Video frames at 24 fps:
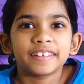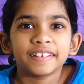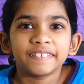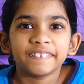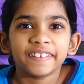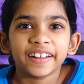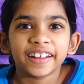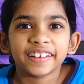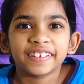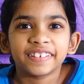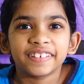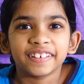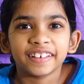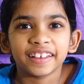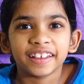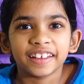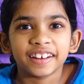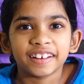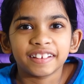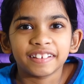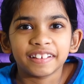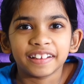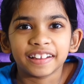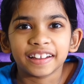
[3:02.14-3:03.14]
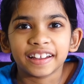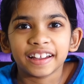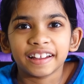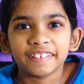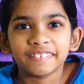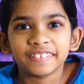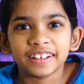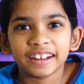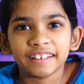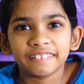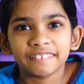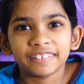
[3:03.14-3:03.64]
to my channel and
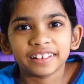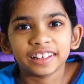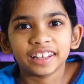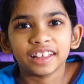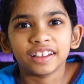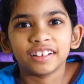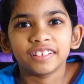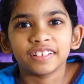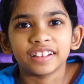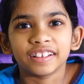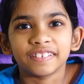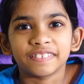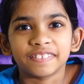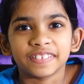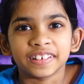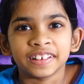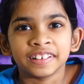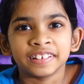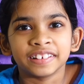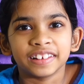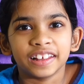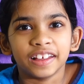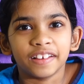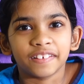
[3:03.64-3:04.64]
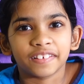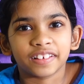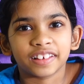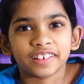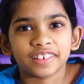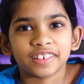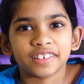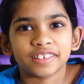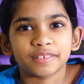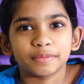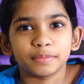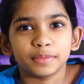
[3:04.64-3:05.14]
comment down below if you like
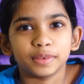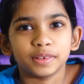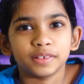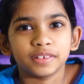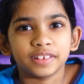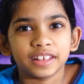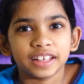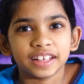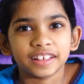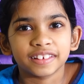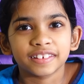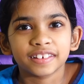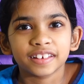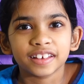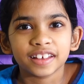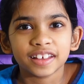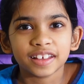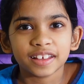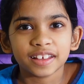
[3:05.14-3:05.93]
smoothies.